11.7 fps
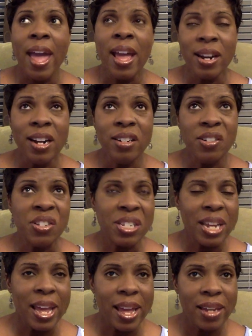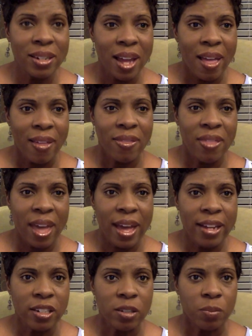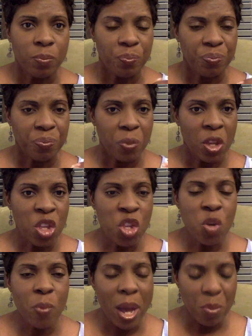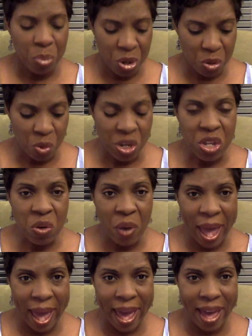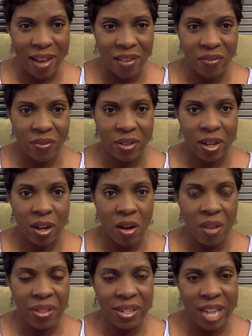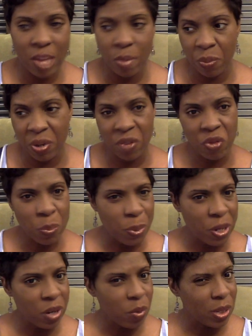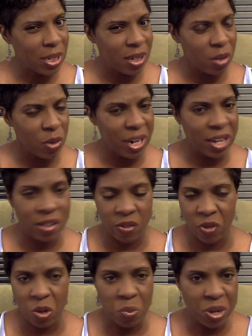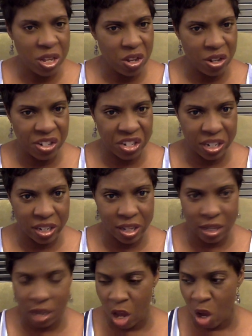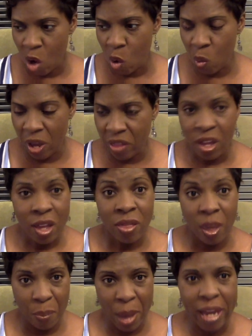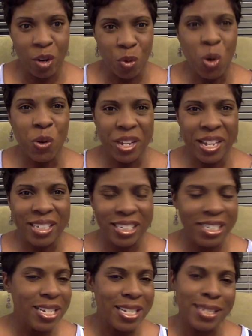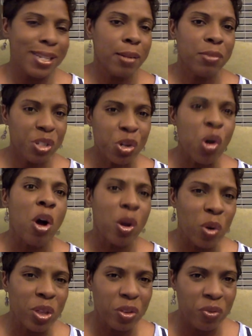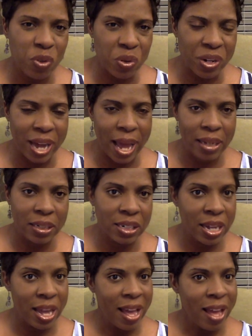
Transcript: and understand that you might put what you have on the table, but if you put it with someone else, if you put your chicken with the macaroni and cheese, and I'm just going with the food analogy,